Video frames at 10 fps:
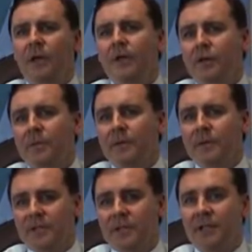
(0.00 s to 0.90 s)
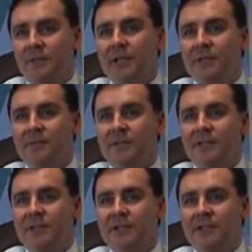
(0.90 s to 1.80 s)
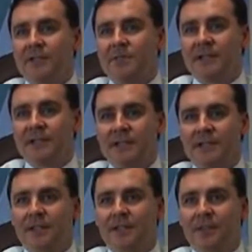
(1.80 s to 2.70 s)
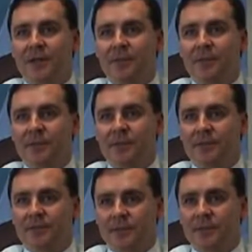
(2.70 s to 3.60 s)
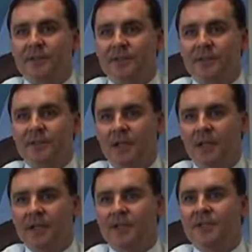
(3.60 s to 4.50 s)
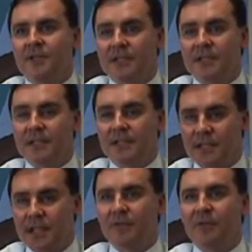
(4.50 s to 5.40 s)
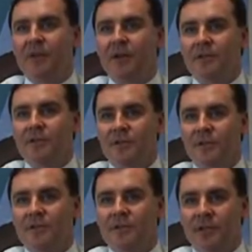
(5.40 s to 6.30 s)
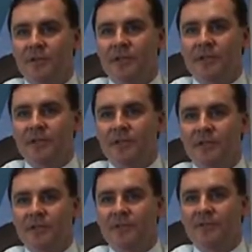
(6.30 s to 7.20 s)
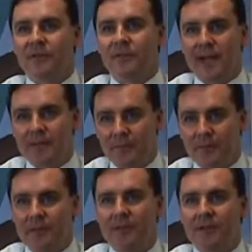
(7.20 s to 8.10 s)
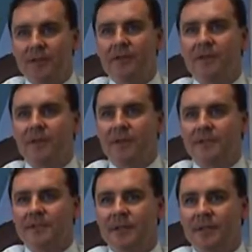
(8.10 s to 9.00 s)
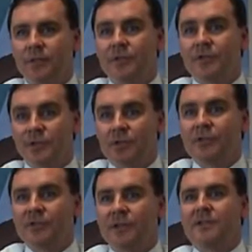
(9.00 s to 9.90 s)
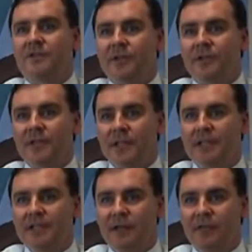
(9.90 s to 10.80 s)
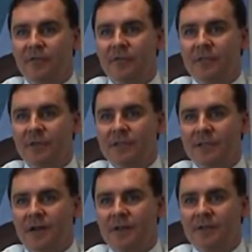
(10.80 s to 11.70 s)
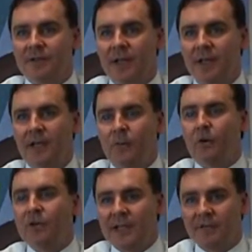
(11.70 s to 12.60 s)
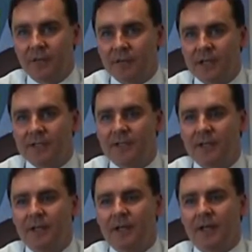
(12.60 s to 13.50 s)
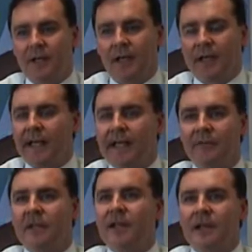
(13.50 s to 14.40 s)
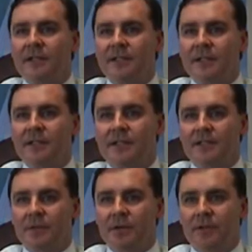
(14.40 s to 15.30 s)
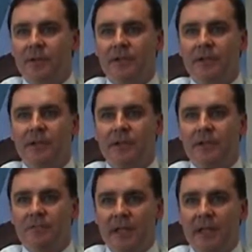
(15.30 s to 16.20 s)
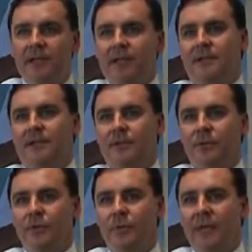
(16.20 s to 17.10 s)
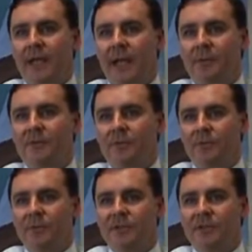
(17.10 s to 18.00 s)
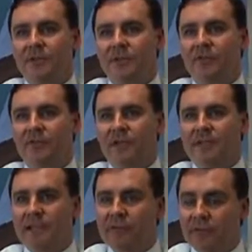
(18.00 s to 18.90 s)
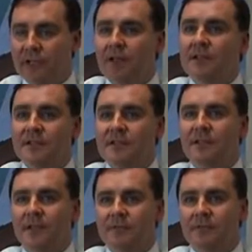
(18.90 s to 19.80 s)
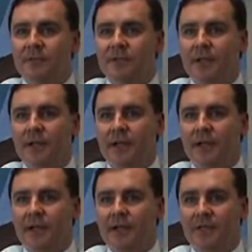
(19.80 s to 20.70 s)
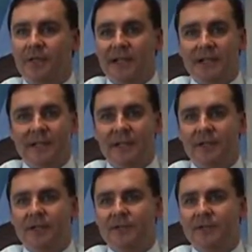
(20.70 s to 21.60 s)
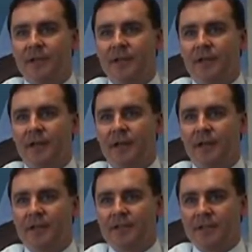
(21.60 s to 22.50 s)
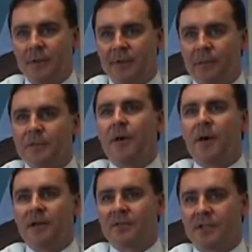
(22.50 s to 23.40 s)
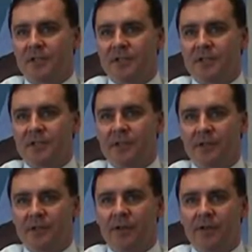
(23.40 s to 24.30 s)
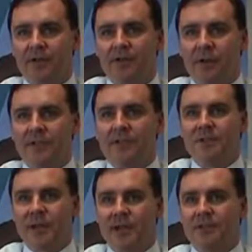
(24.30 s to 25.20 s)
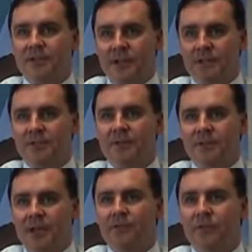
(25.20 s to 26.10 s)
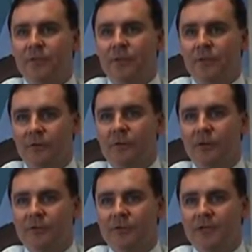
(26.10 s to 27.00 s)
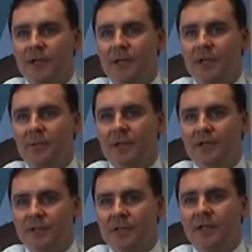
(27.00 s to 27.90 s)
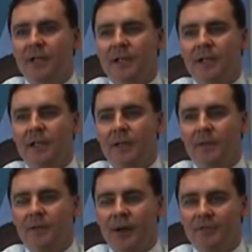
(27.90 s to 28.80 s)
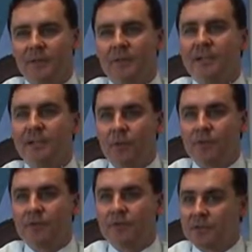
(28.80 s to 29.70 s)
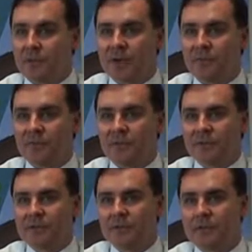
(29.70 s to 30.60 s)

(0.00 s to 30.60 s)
Well, no, I mean, we certainly welcomed the decision by Delta to terminate their services. It's interesting, today we've learned they've also terminated services from Edinburgh to the US, which just shows how difficult things are for the US carriers. We're going to have a look at it. I can't give any guarantees as to whether it'll mean that the route will be kept. We've been suffering significant losses on that route for the last 10 years, and that was part of our decision on Friday to make those announcements of route closures, because certainly profitability in the winter is a real problem for us.